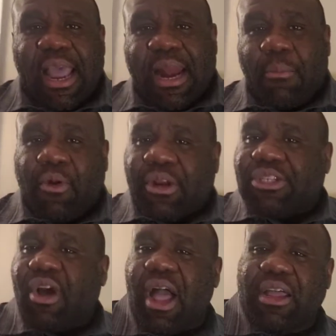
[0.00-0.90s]
And I'm going to
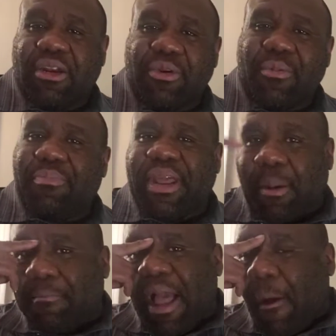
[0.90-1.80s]
talk a little bit
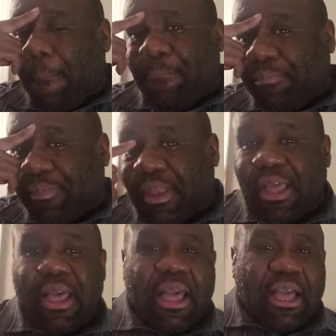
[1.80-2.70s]
about
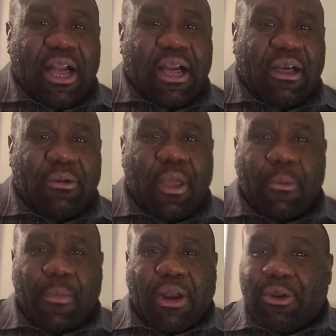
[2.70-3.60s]
uh,
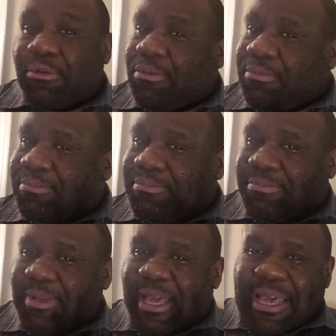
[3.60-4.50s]
a little
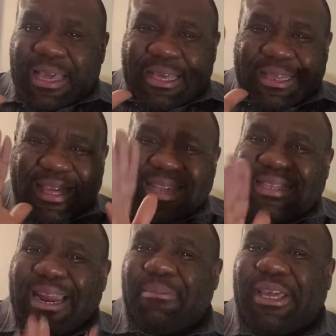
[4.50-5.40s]

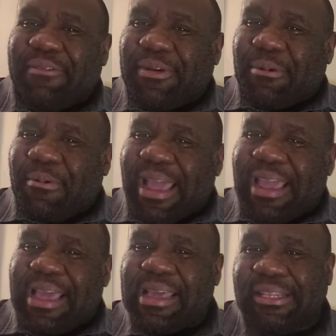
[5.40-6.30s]
thing that I'm giving
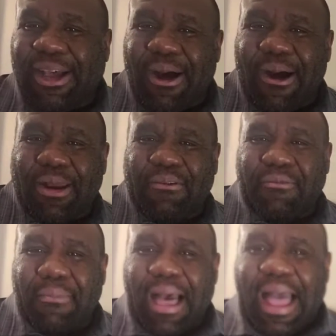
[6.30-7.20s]
away to all
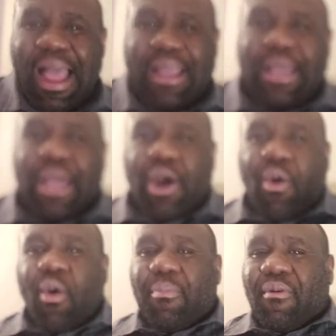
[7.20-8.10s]
of my
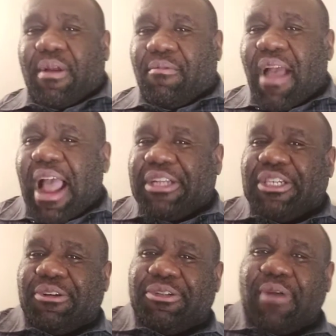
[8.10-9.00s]
Uber and
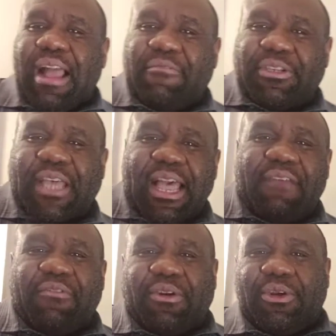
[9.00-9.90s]
rideshare drivers. I
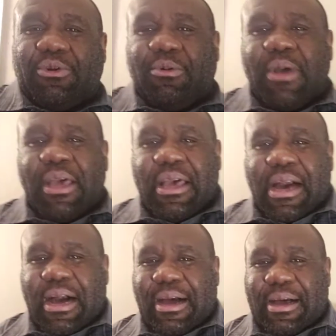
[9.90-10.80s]
have a little
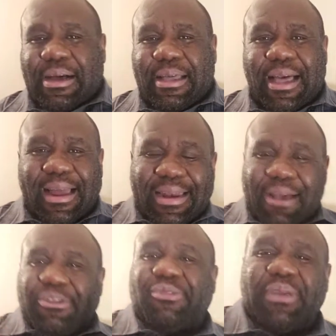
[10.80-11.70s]
uh,
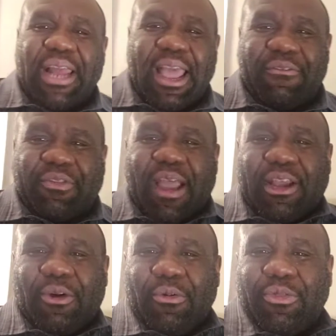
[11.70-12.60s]
announcement after I
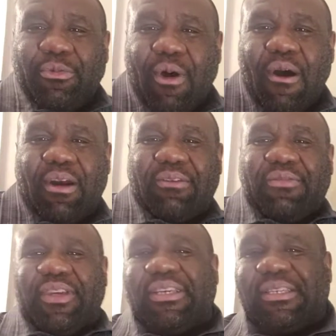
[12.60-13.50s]
go through all
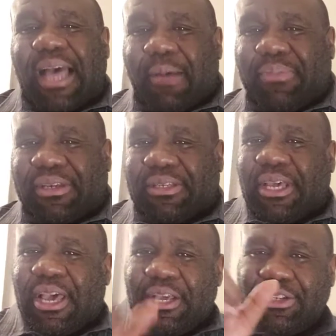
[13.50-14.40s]
of these topics.
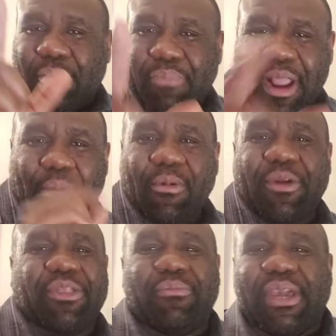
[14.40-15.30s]
So bear
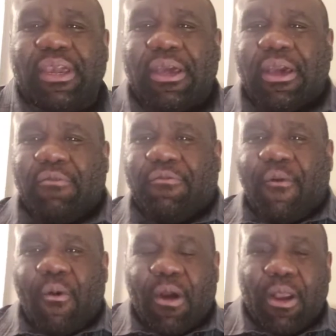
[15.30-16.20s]
with me
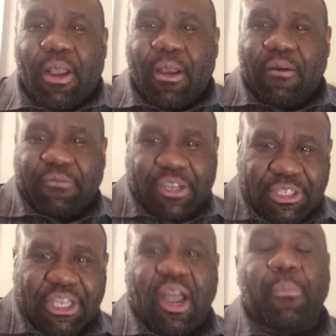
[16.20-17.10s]
for
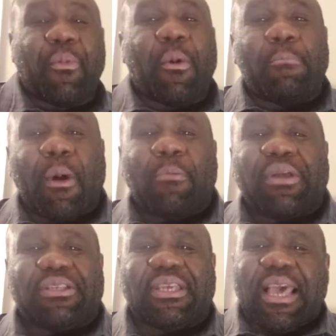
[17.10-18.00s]
just a couple more
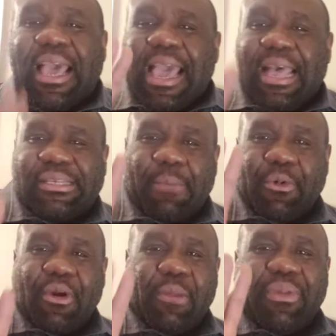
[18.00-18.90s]
moments as
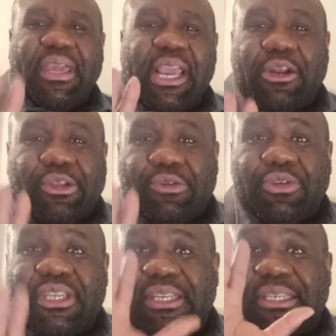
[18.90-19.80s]
I'm going to be
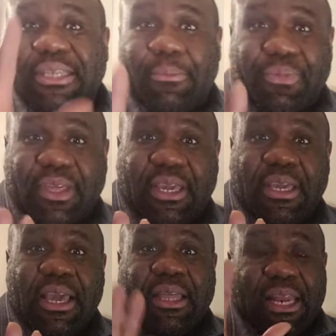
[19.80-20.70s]
introducing
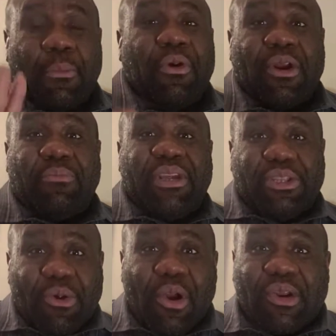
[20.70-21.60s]
something that I'm going to be
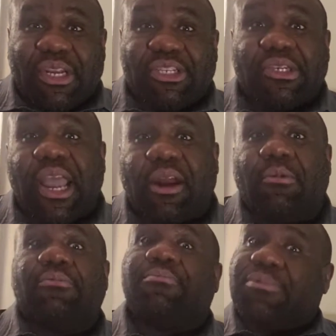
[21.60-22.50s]
doing on this
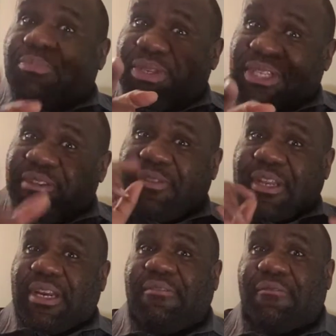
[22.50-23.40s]
channel
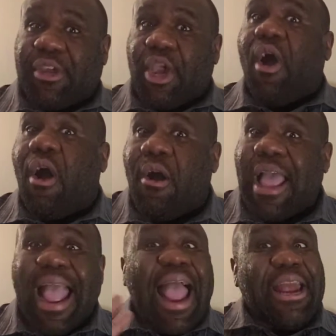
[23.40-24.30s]
specifically for y'all
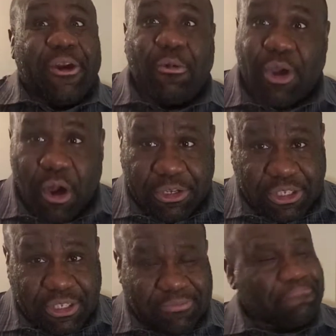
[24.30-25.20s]
at no
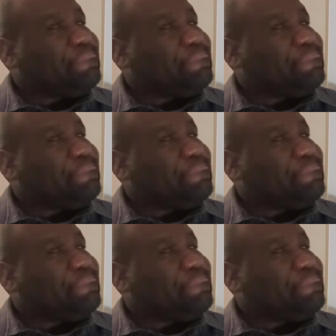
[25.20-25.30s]
cost.